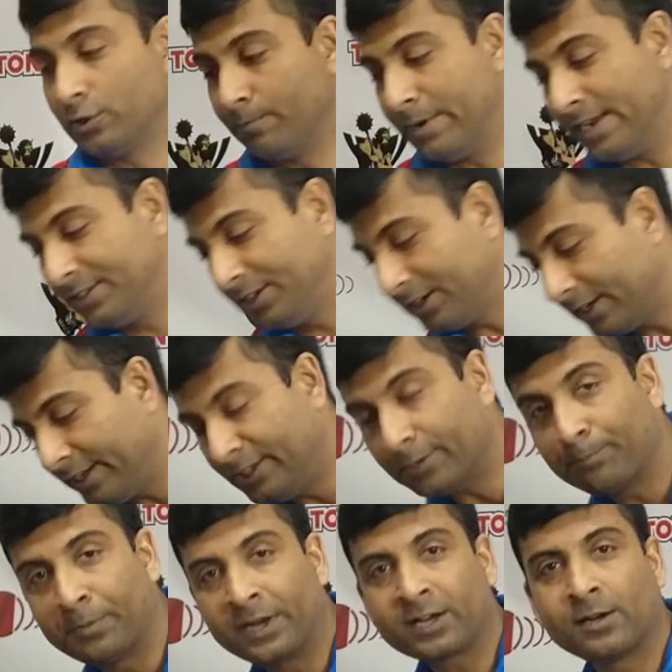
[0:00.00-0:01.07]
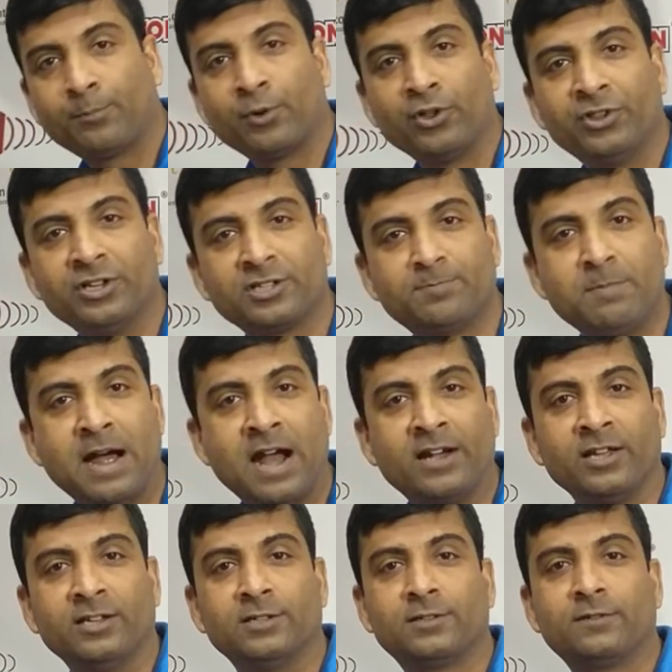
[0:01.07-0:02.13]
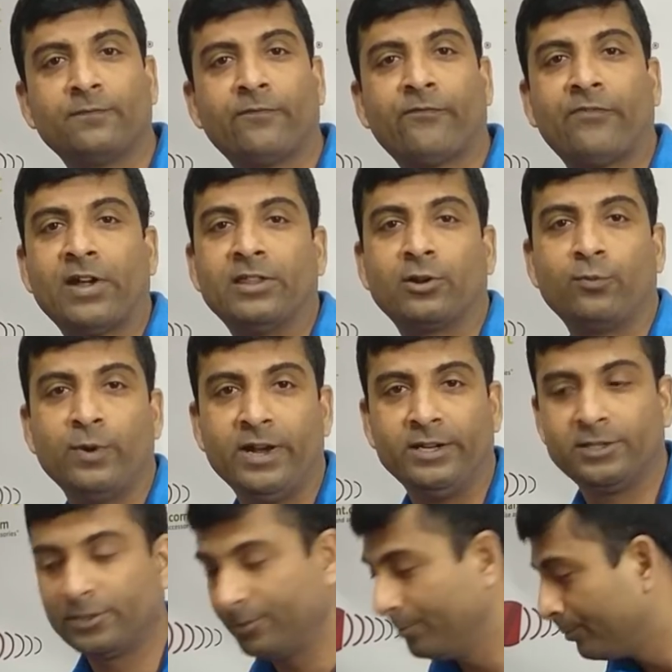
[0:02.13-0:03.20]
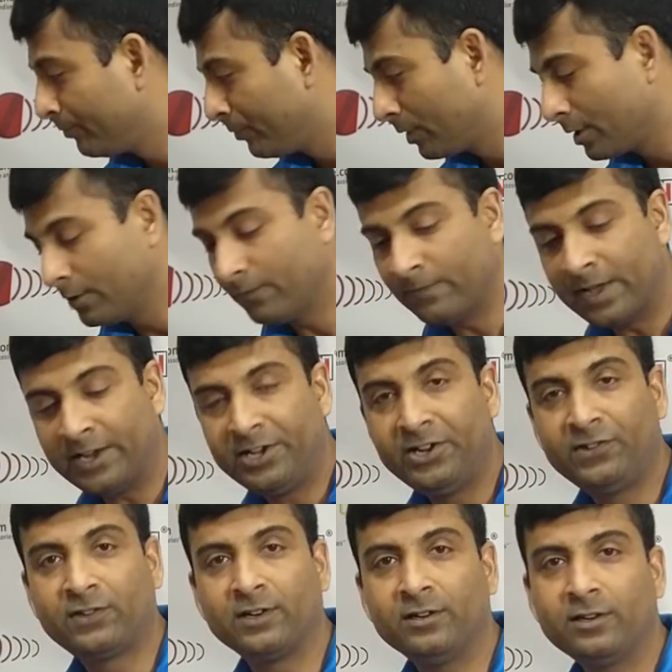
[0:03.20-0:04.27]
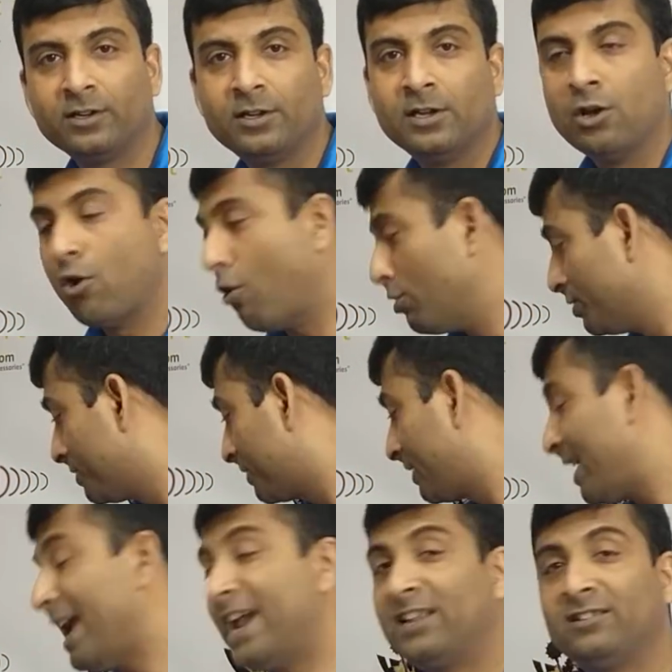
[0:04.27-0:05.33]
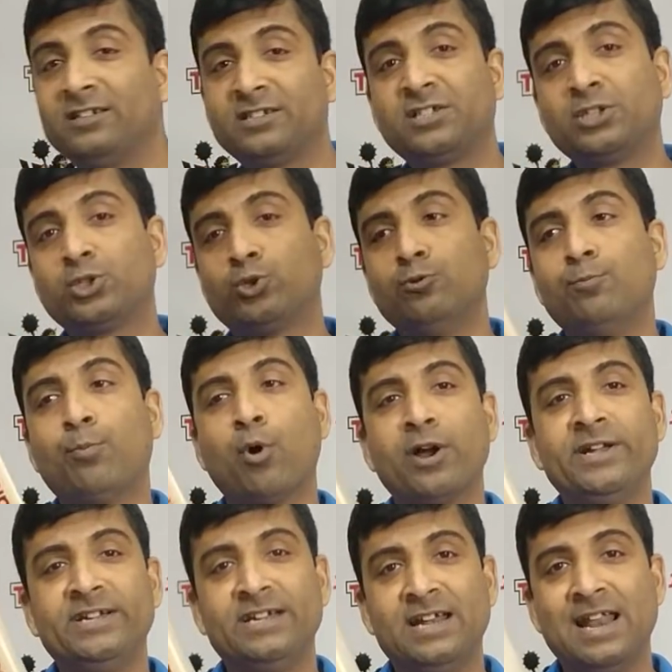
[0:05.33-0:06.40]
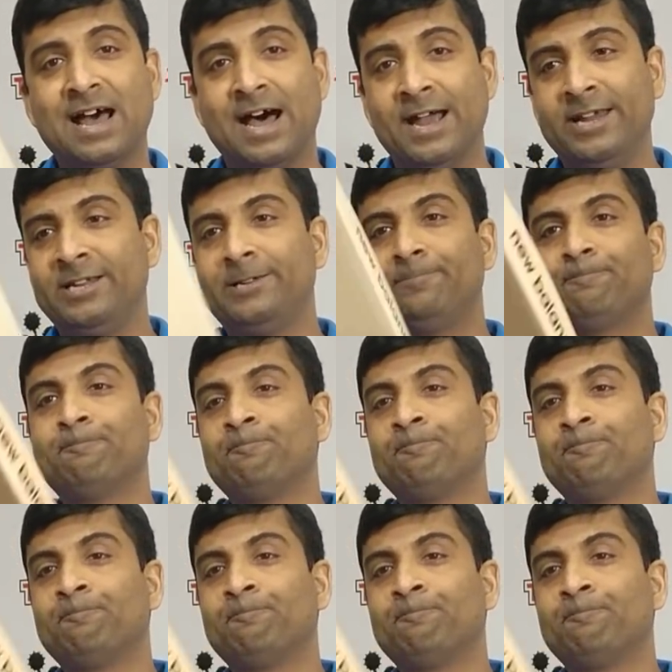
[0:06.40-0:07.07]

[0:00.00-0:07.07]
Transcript: basically the pickup on this bat is featherweight, very decent. On scale, this is 2.9.